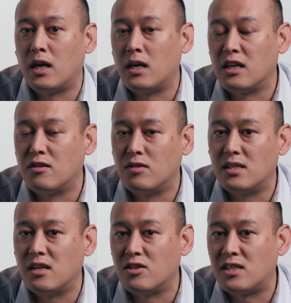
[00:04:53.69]
and
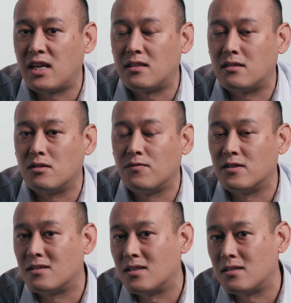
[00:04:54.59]
increasing our chances of
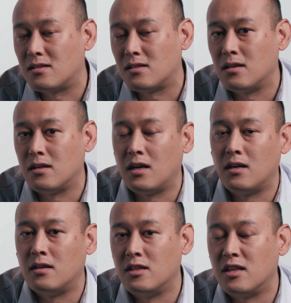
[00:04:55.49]
success
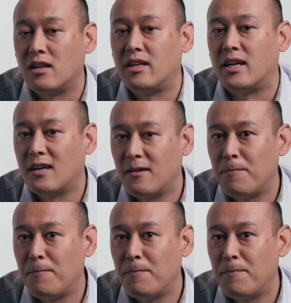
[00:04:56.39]
in the clinic.